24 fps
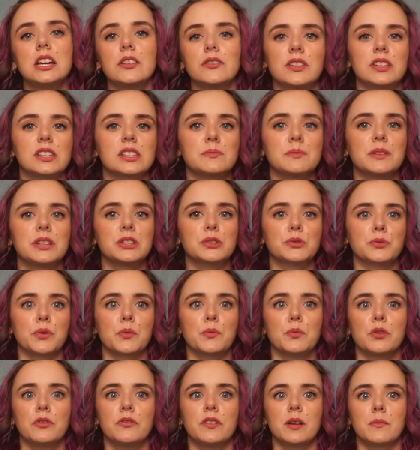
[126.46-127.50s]
This means
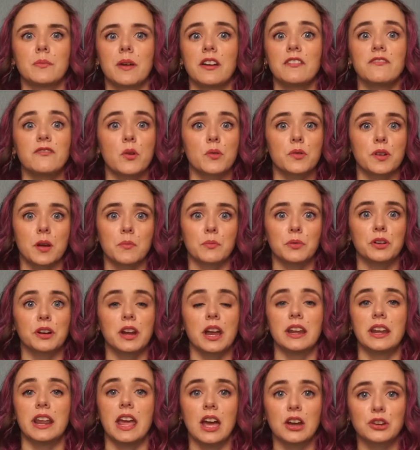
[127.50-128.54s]
removing my phone number
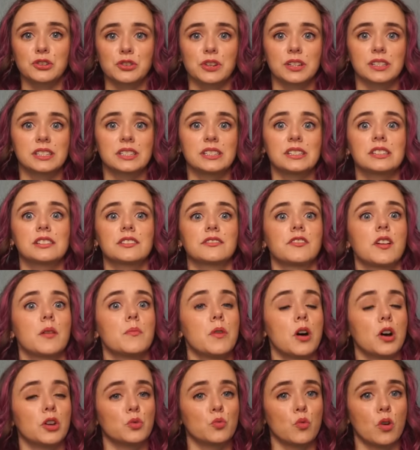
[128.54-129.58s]
and addresses
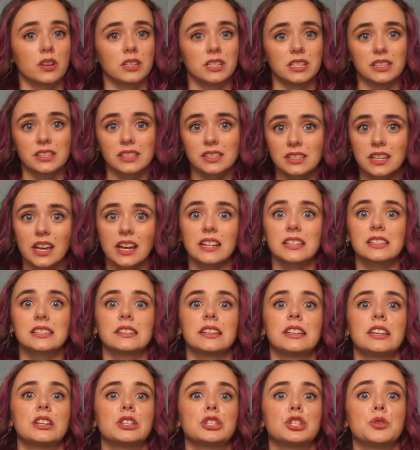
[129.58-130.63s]
from unwanted sites,
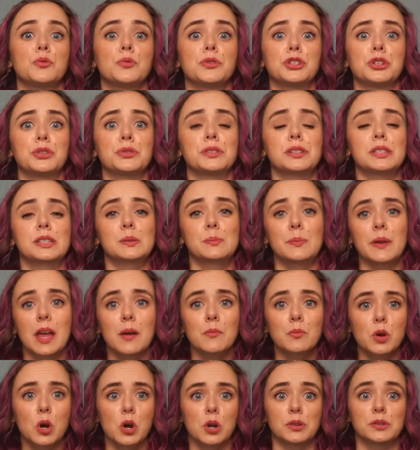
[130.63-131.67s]
leading to reduced
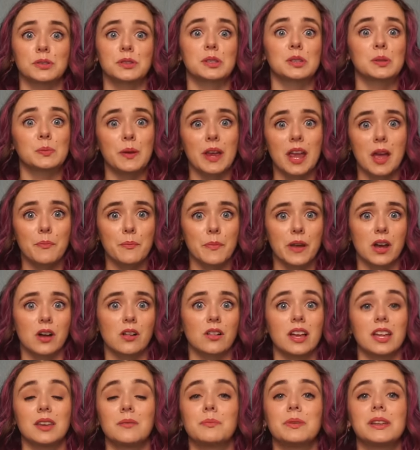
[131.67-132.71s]
spam calls, spam mail,
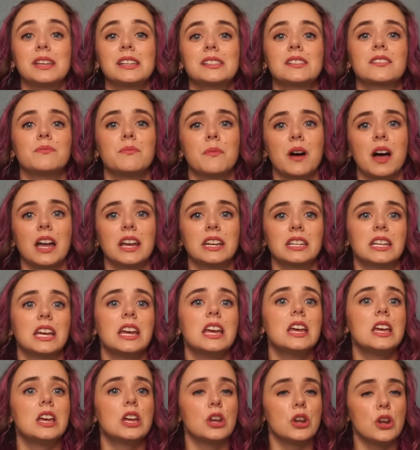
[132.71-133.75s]
and peace of mind,
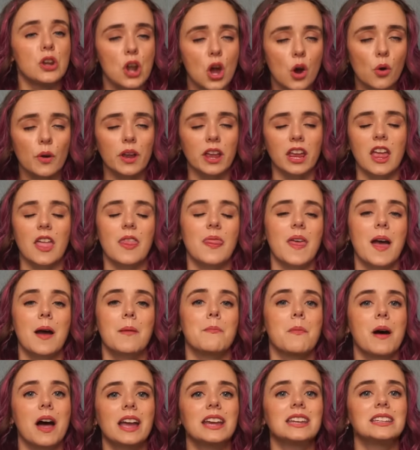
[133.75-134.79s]
knowing that
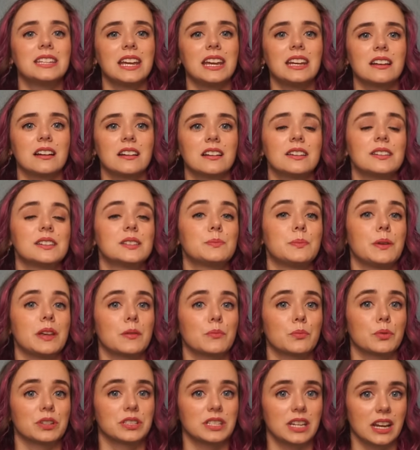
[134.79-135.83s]
my data is
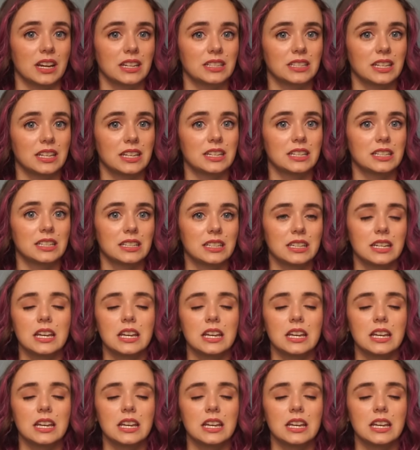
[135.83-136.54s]
being protected.